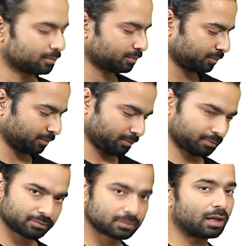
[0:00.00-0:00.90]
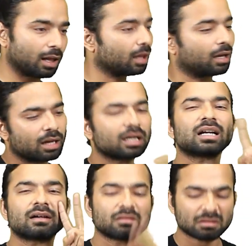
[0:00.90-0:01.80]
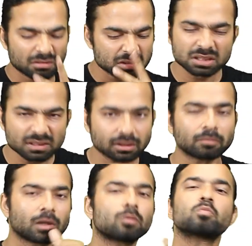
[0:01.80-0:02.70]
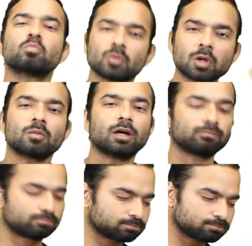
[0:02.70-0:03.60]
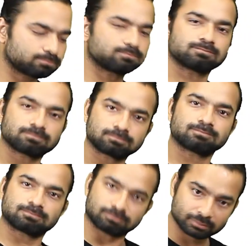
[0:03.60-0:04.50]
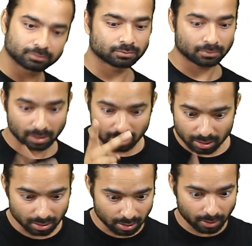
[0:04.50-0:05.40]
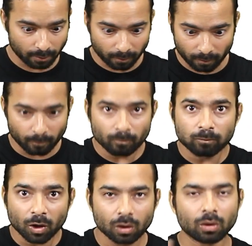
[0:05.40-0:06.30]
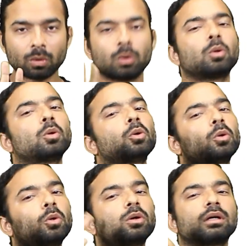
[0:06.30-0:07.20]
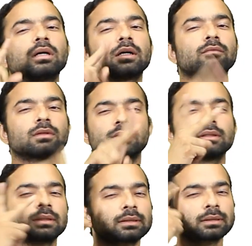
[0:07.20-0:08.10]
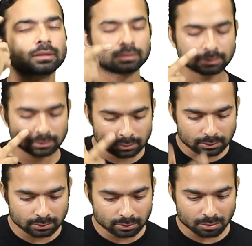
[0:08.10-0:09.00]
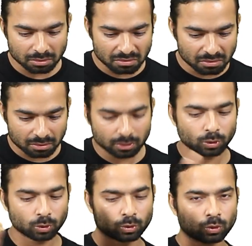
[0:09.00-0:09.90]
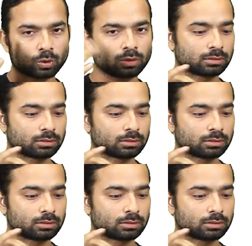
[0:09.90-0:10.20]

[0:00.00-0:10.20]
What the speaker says: measured, and removed from the test tally. You will be able to see that the hydrogel does absorb the water actively from its surroundings.